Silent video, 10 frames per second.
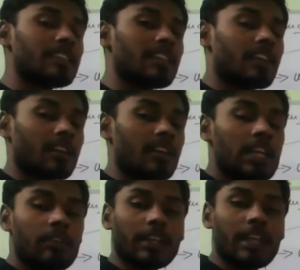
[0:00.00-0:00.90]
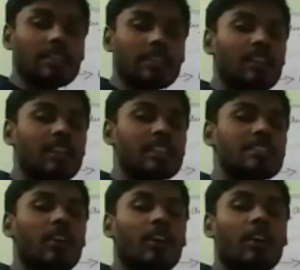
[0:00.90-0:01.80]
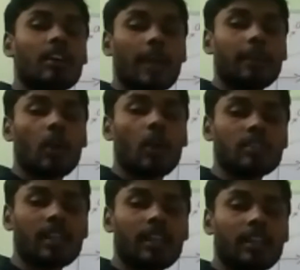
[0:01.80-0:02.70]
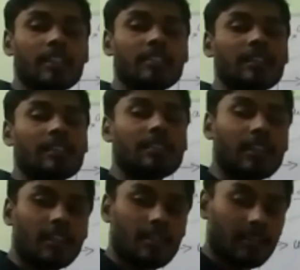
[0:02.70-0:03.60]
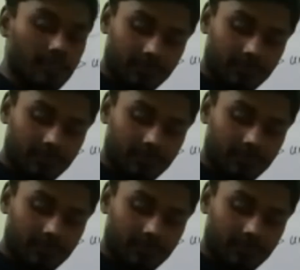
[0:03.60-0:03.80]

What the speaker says: cylinder is kept outside or inside the cylinder?